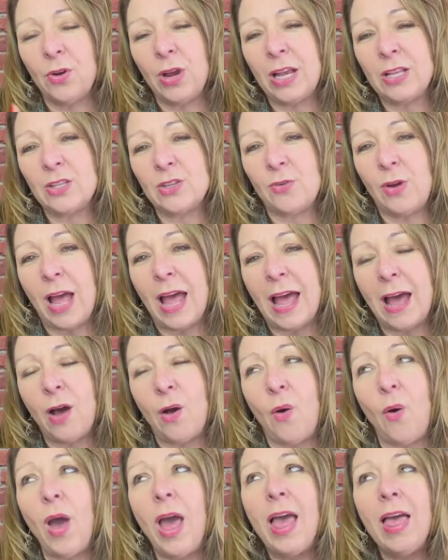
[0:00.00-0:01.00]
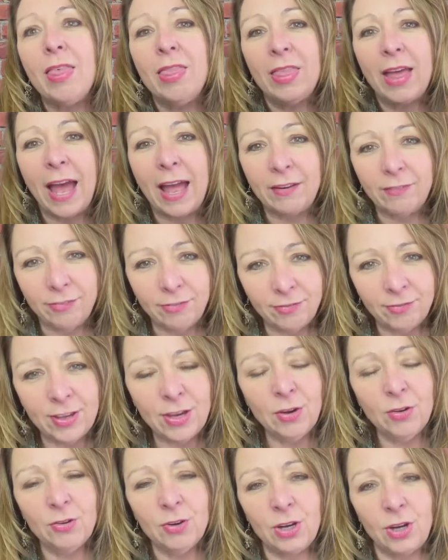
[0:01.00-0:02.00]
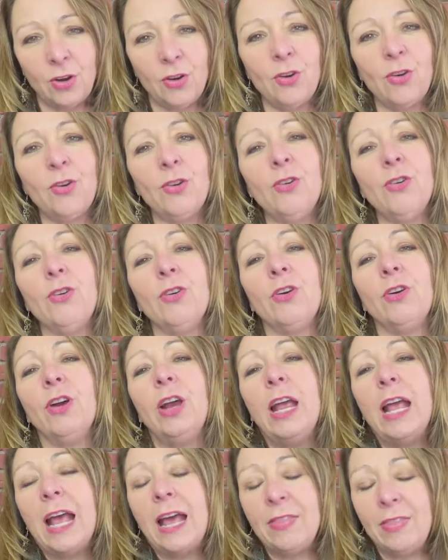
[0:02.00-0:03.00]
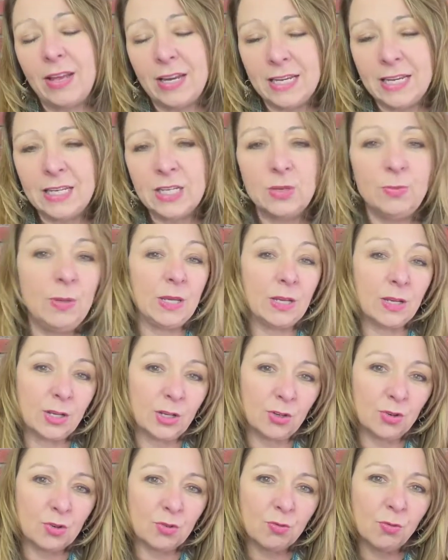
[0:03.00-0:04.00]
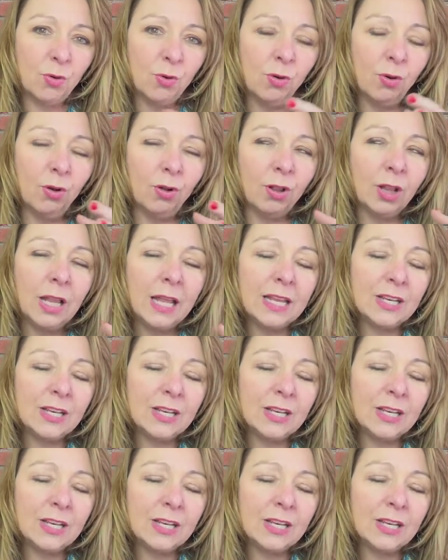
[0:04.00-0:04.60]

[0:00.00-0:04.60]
And so how that fear in her and that need to in control,